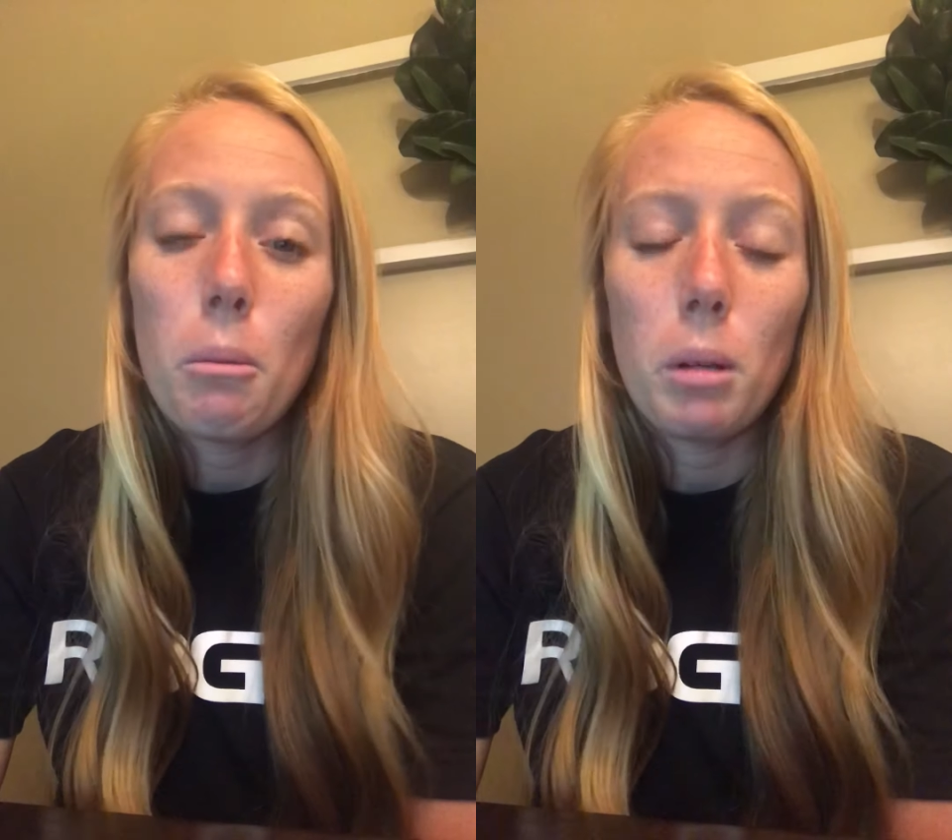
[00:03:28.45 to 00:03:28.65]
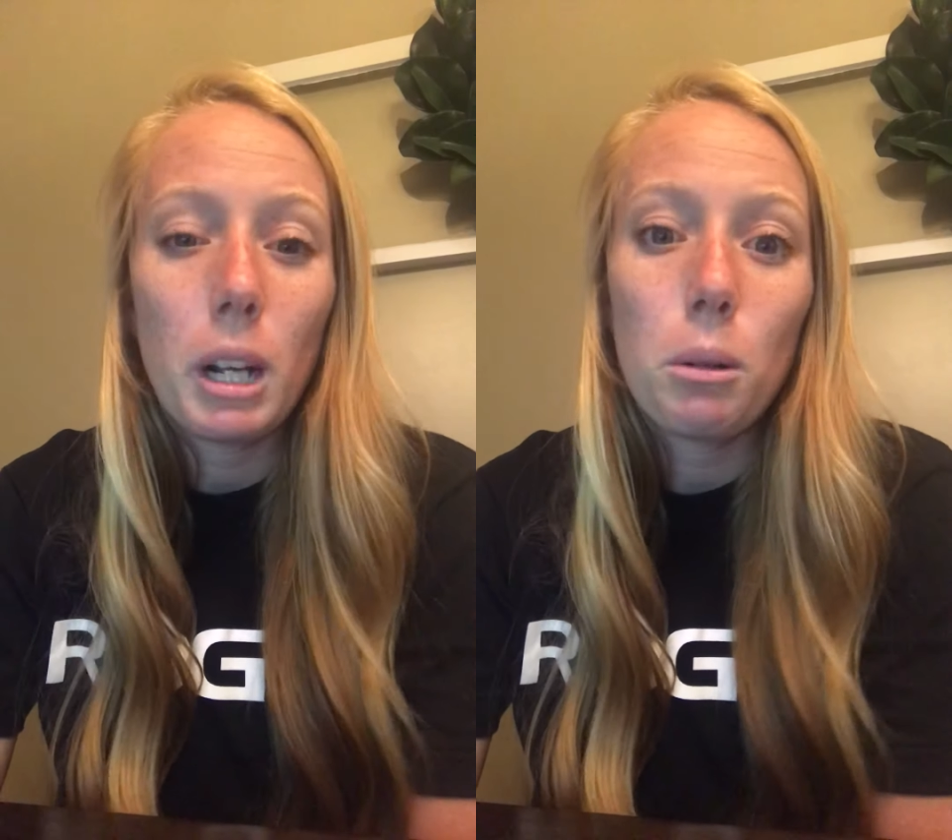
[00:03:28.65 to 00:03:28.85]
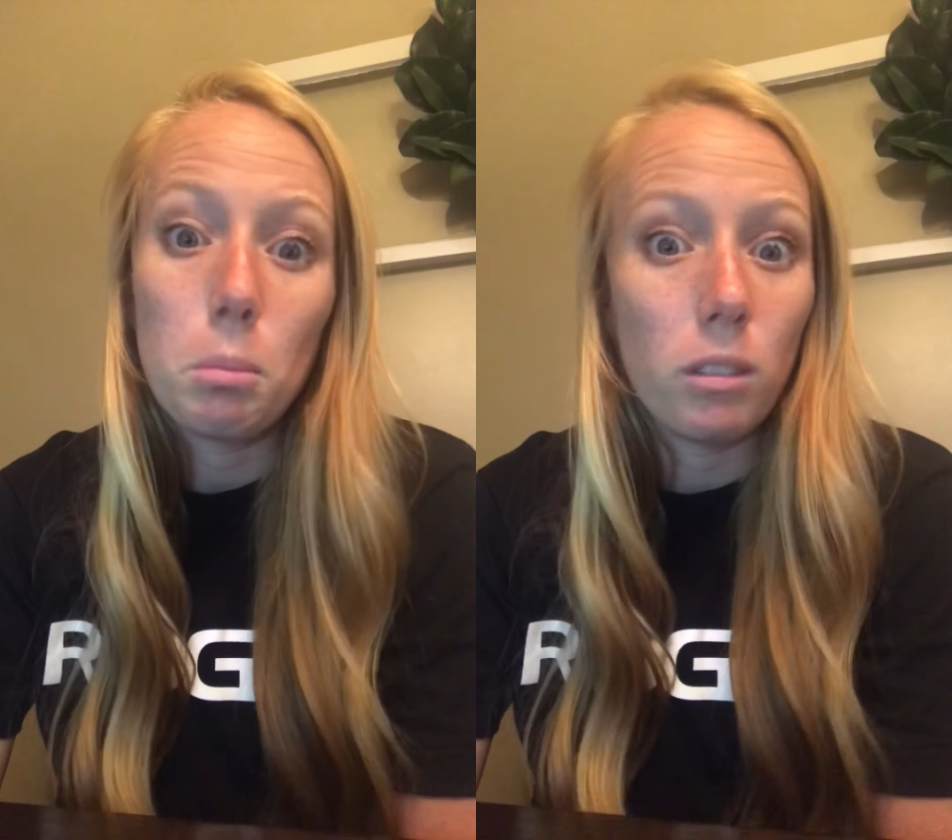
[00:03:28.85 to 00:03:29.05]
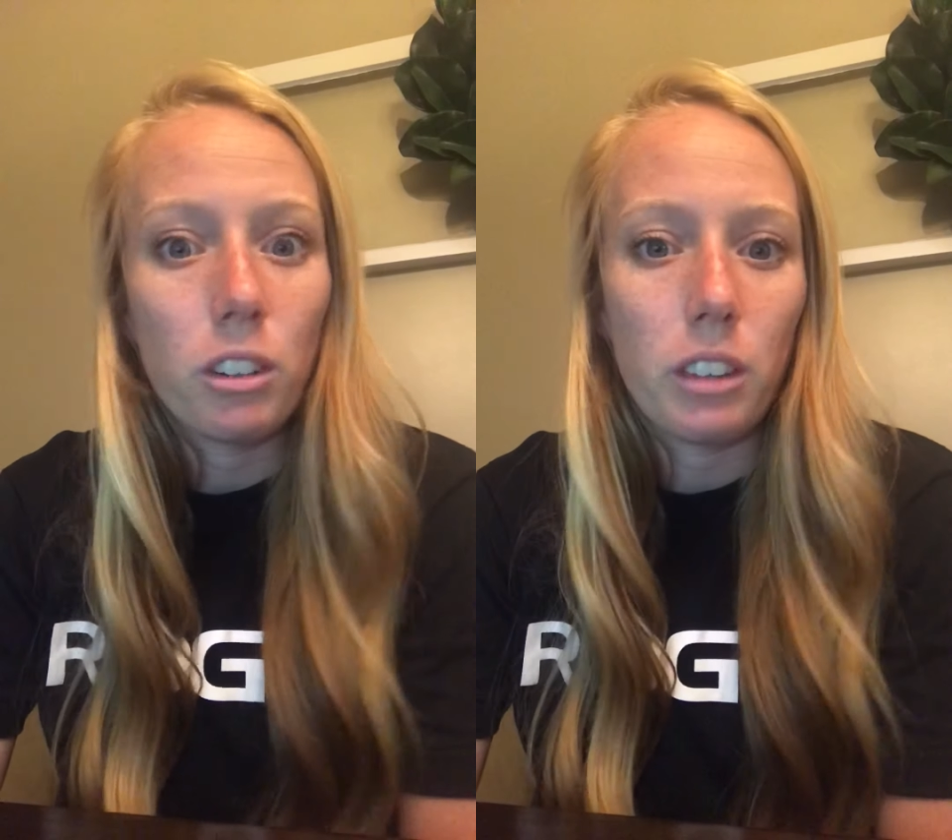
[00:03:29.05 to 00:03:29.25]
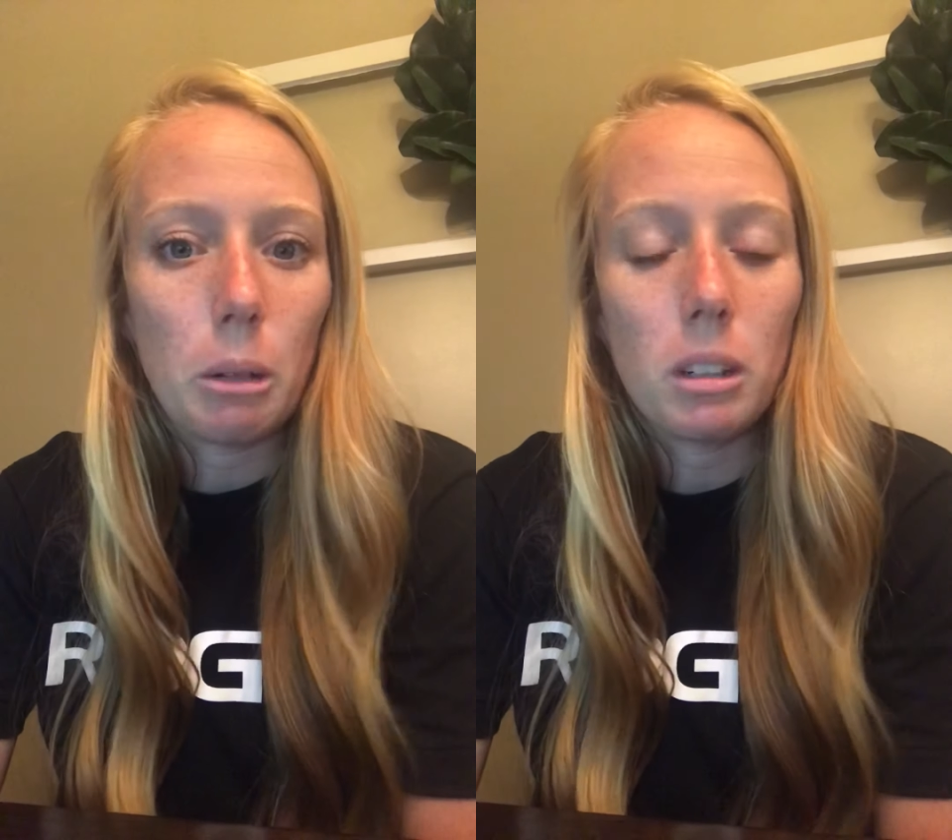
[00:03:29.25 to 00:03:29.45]
but I would
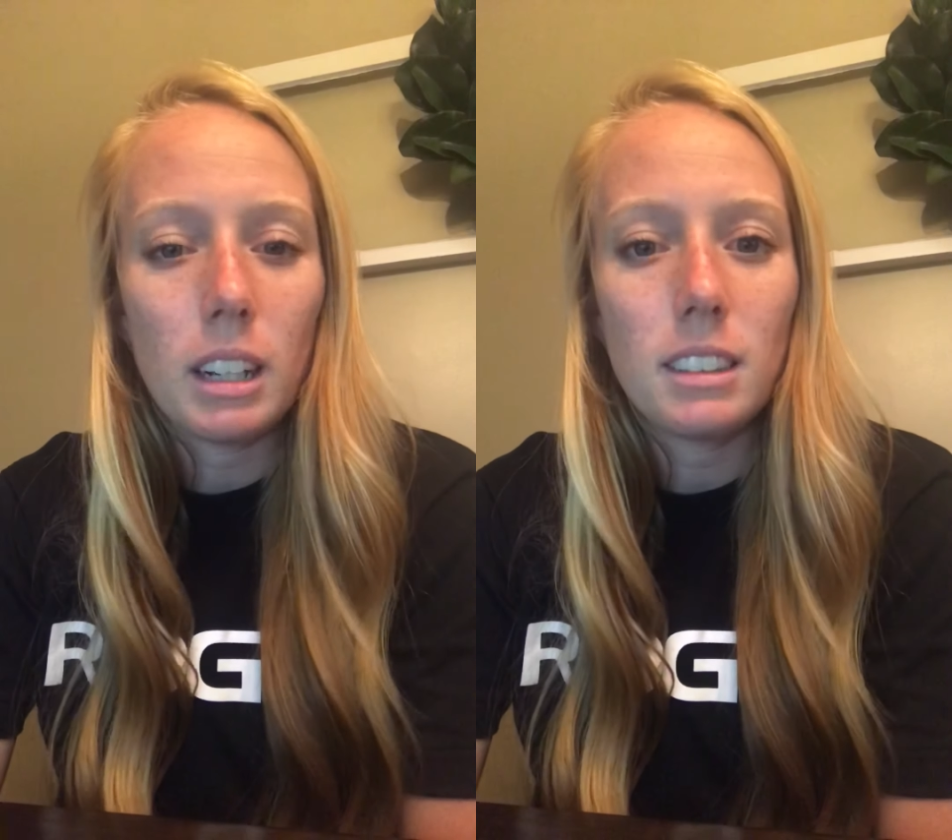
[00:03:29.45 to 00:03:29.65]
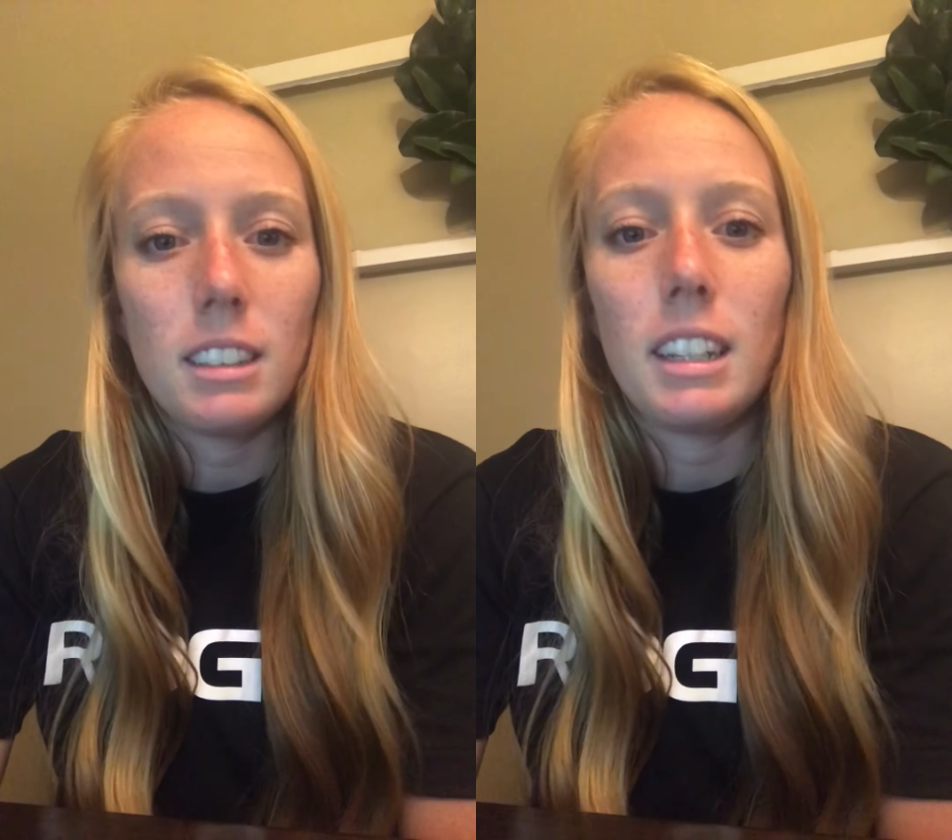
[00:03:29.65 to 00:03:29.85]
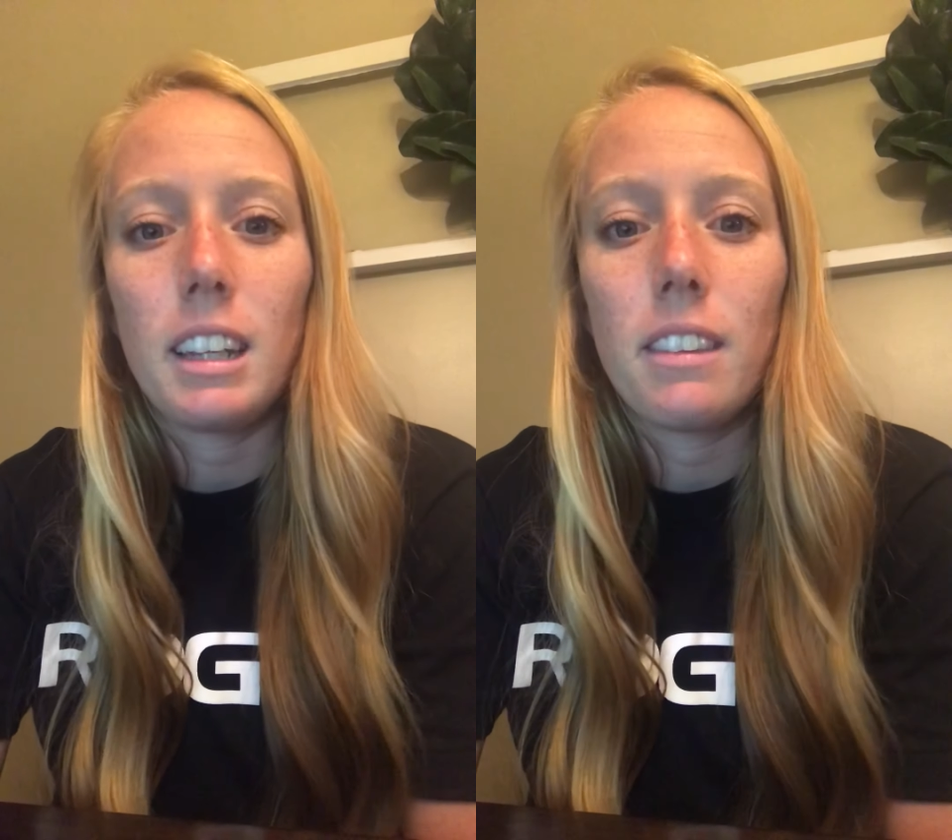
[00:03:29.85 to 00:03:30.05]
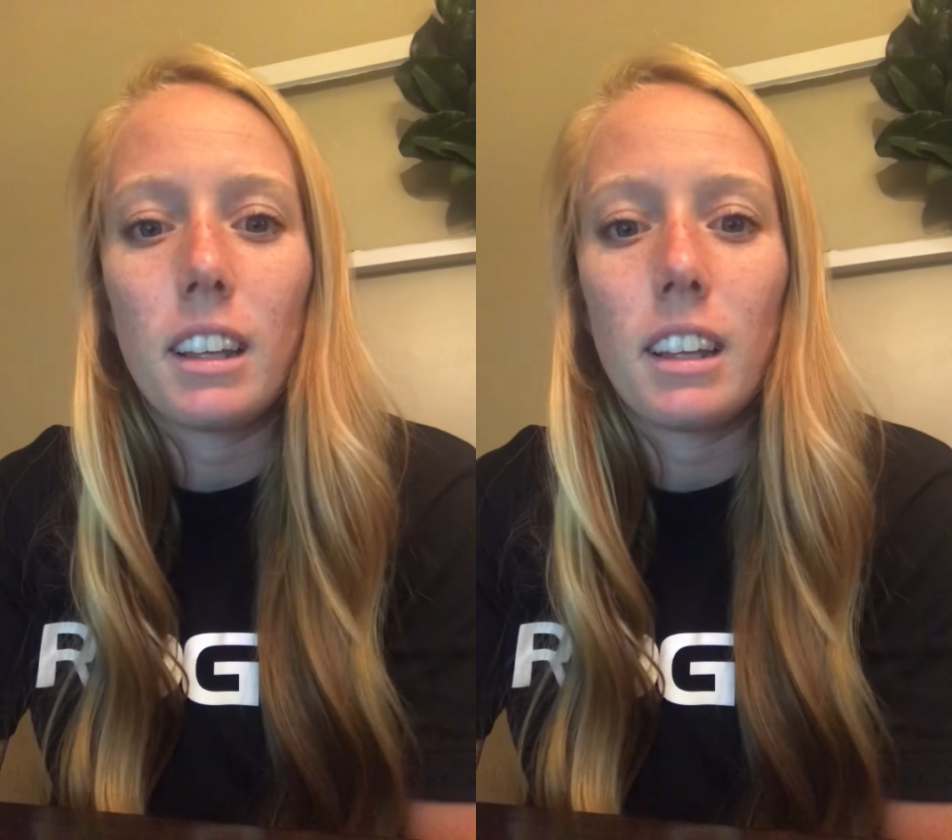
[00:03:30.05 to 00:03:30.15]
prefer that we're not sitting in